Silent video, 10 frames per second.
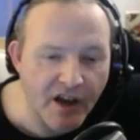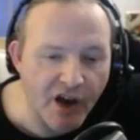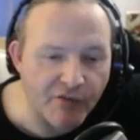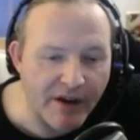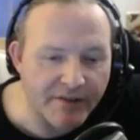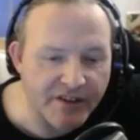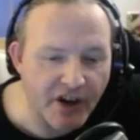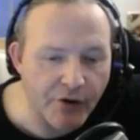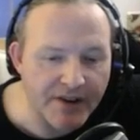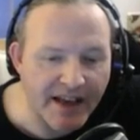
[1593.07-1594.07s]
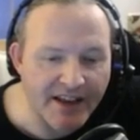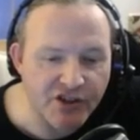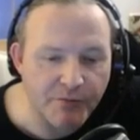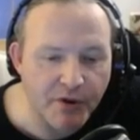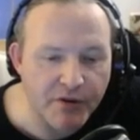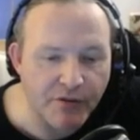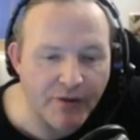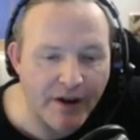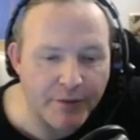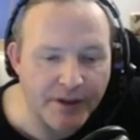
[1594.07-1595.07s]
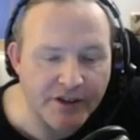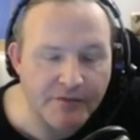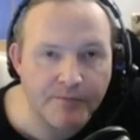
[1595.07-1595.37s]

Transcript: around the turret as you're poking around things.